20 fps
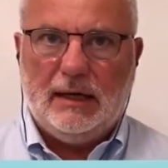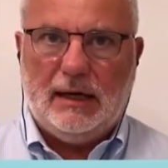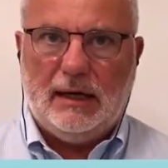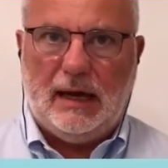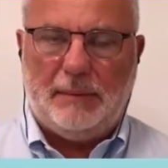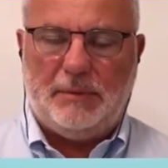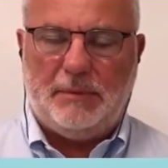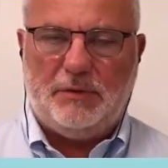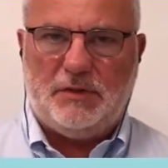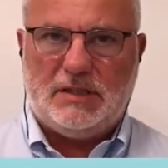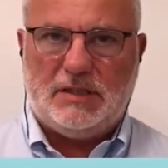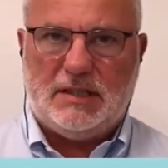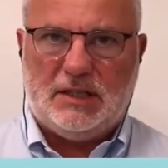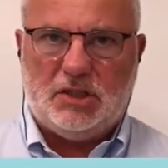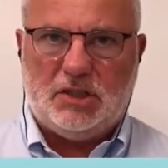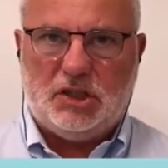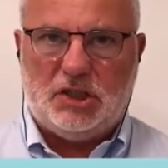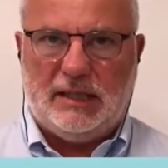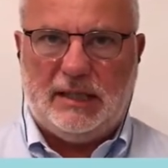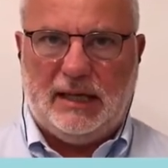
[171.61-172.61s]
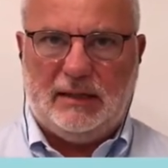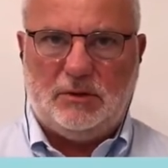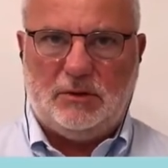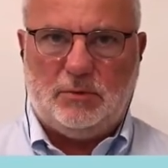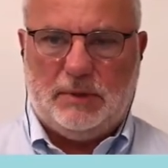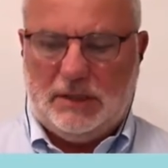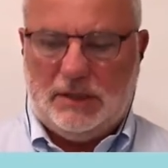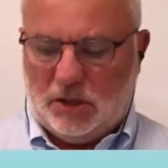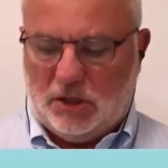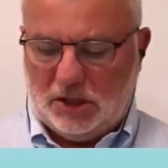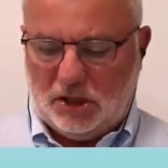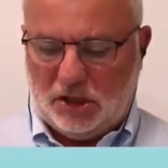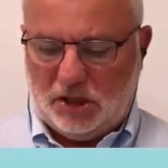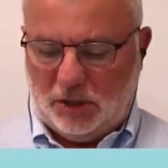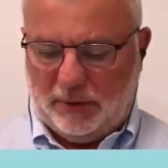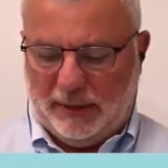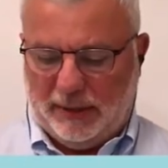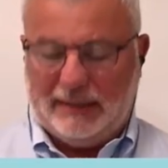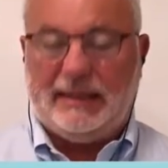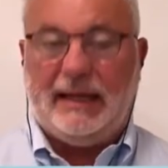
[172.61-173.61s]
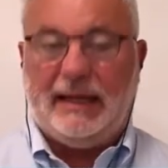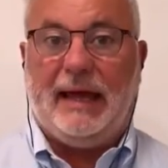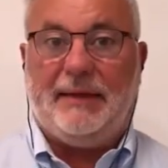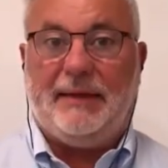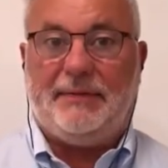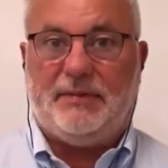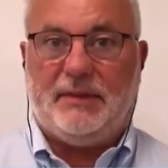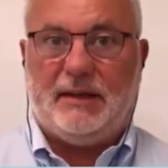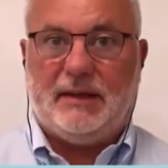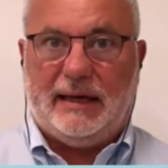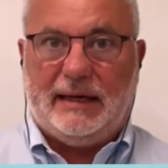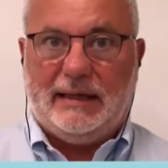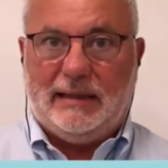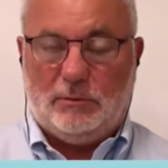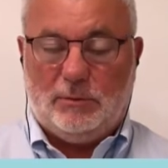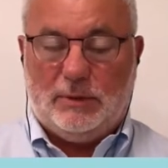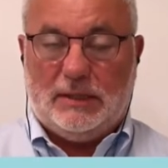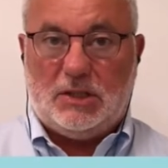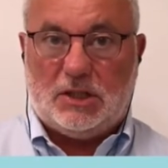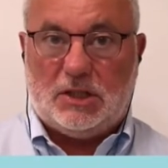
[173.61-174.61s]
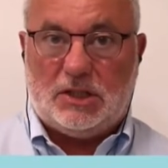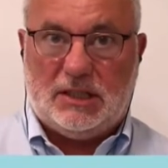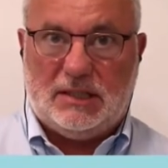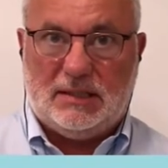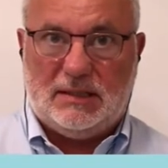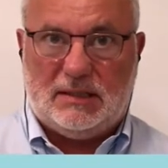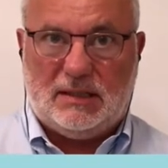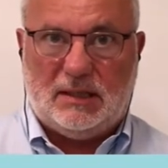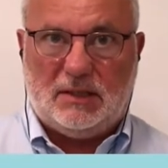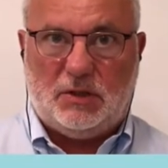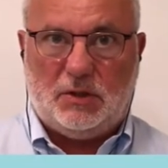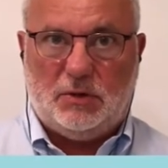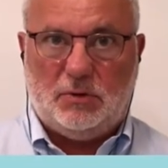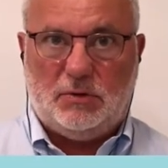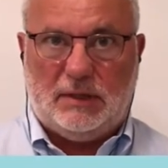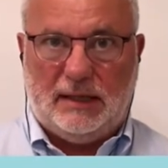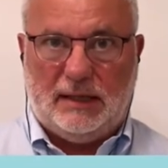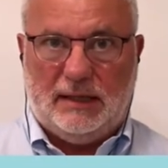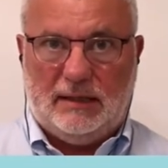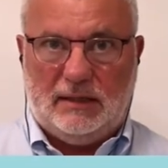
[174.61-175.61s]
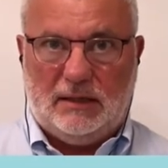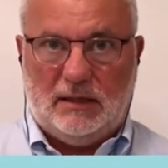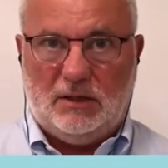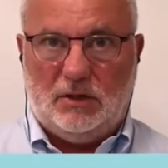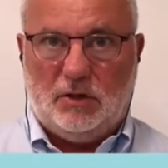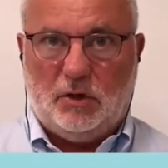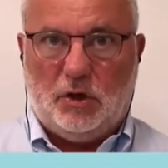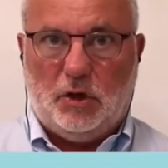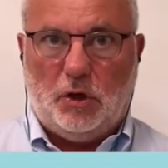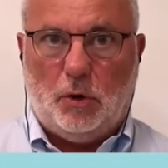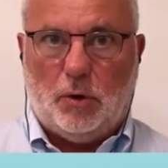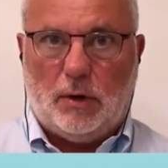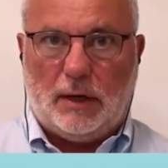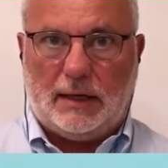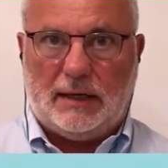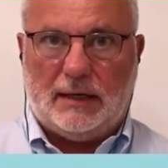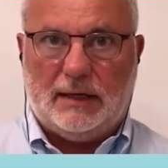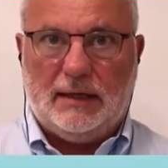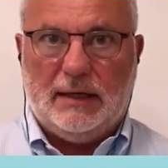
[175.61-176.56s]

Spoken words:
I'm a physician and research director at the Renal Research Institute in New York.